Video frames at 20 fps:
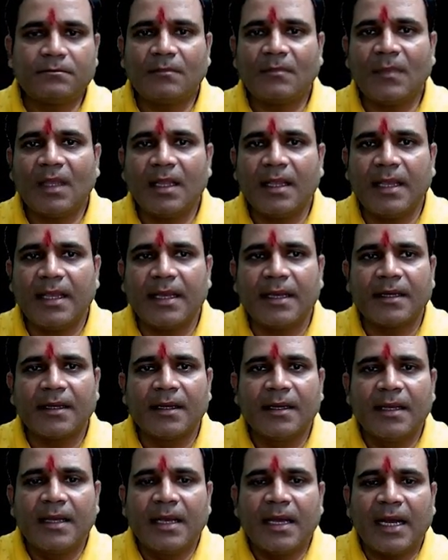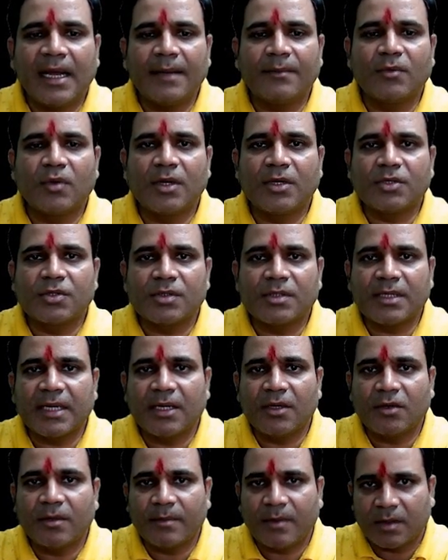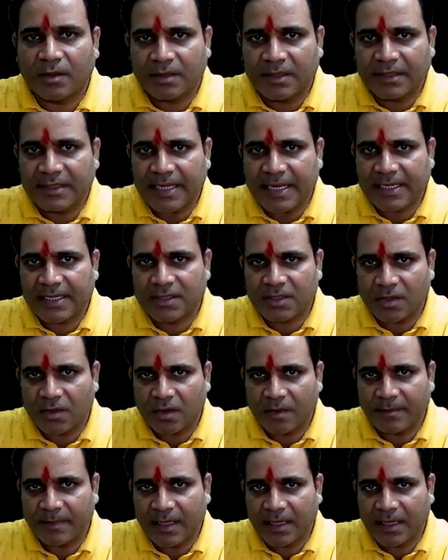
Here, I'm going to tell you about the taxonomy.